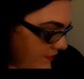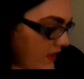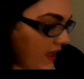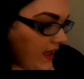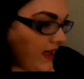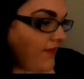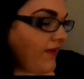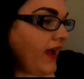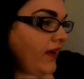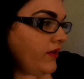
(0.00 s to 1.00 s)
and I
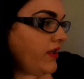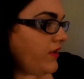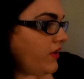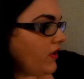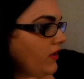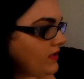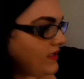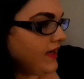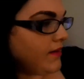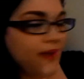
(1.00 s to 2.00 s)
found the girls
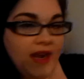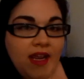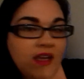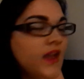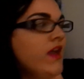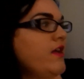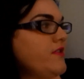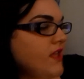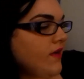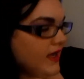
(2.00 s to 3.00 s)
their bedding,
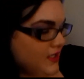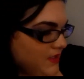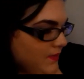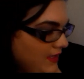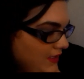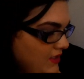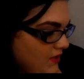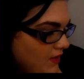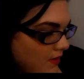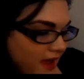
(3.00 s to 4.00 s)
so I just wanted
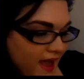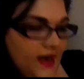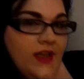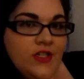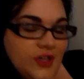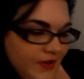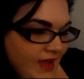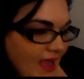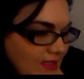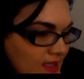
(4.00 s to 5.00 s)
to go ahead and show you
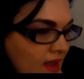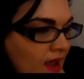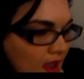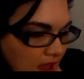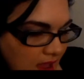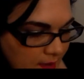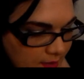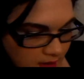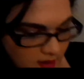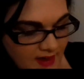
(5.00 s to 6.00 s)
guys.
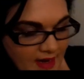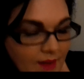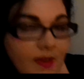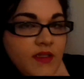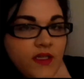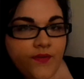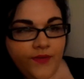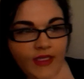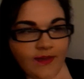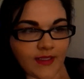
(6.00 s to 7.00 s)
Now I posted on
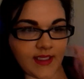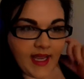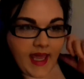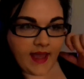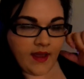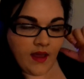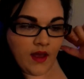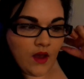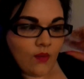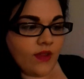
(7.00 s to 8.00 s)
Facebook today
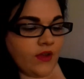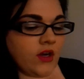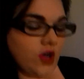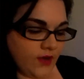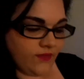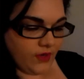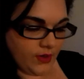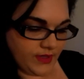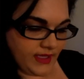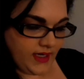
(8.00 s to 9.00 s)
whether or not
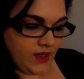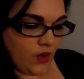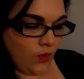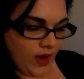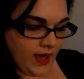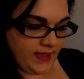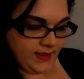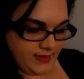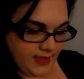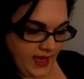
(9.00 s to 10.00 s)
Frozen
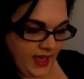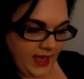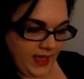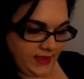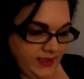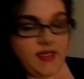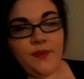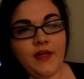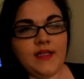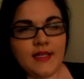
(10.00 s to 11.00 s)
was a Disney
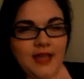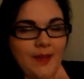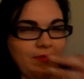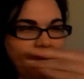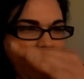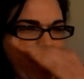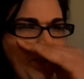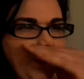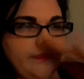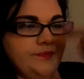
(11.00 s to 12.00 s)
princess type of thing,
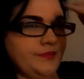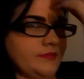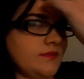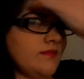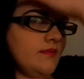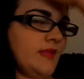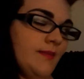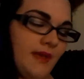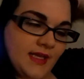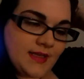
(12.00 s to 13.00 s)

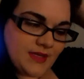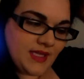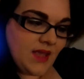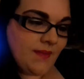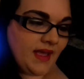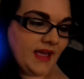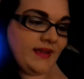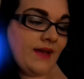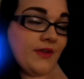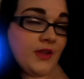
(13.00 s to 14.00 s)
because I was thinking about getting
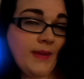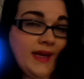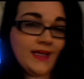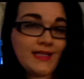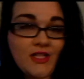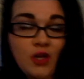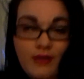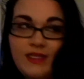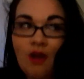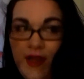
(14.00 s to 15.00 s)
that for their bedding because that's all
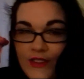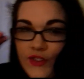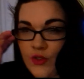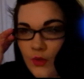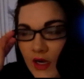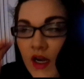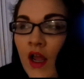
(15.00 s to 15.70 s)
I saw in store.